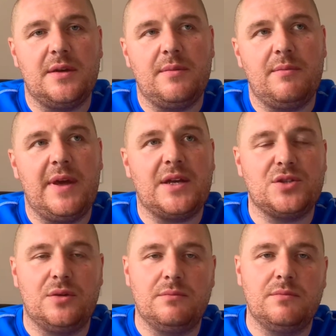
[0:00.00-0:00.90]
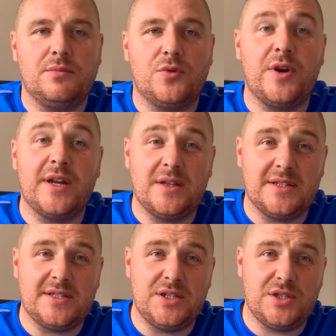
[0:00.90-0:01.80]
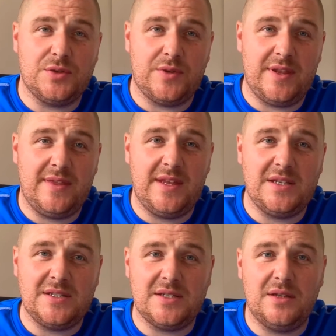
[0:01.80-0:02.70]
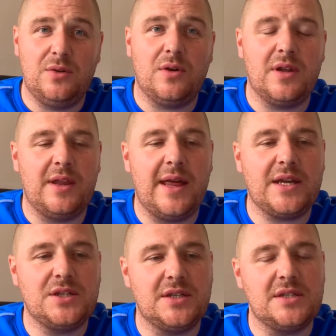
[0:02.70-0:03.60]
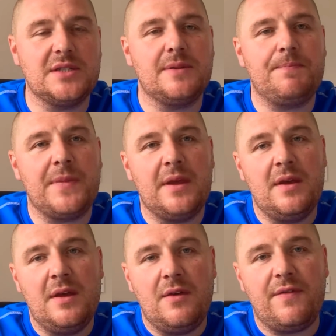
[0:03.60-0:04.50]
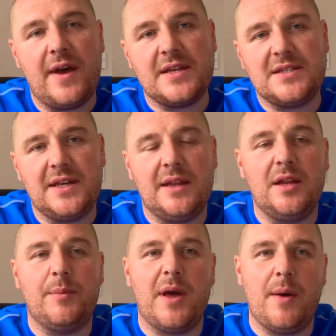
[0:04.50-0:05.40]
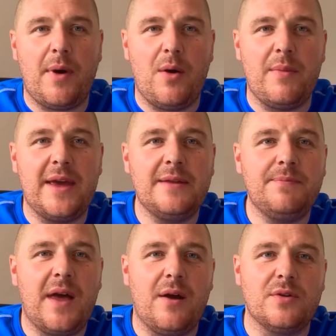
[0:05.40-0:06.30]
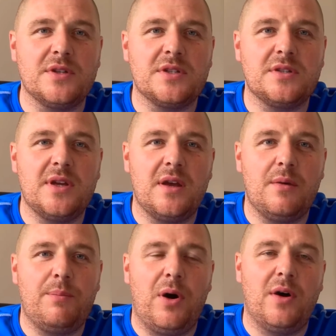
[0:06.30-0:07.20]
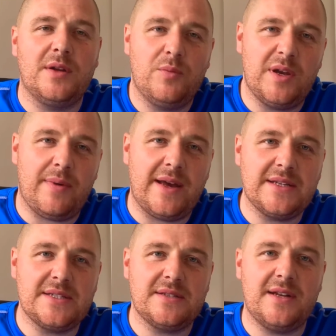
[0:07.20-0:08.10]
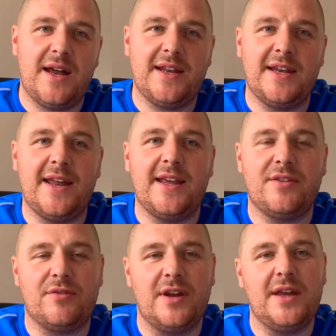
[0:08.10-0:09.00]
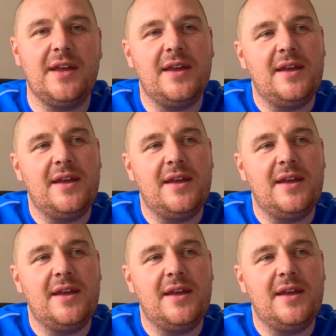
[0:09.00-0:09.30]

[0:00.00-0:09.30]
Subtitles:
make some critical decisions within these local elections. Firstly, a little bit about me. I was born in Winniebanks, 1983.